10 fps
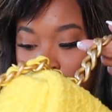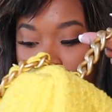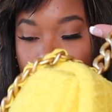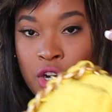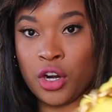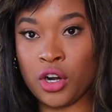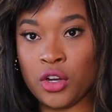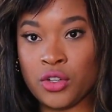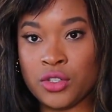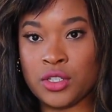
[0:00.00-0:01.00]
the
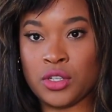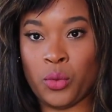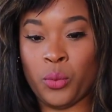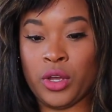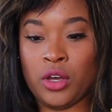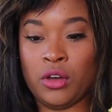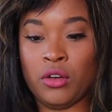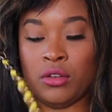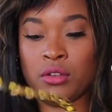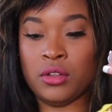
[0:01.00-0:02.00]
girls
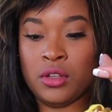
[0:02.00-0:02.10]
will